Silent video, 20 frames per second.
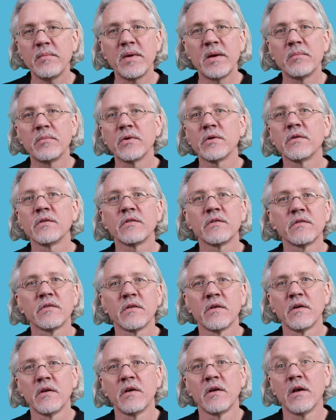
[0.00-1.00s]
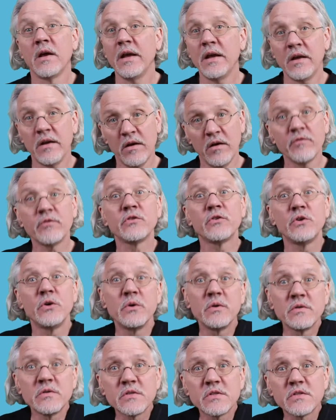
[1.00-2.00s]
members, and of
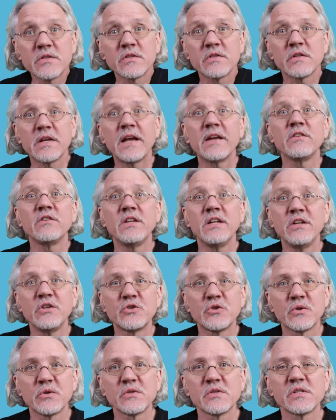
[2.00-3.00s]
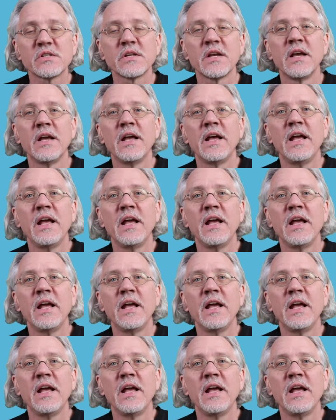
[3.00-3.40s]
students and teachers.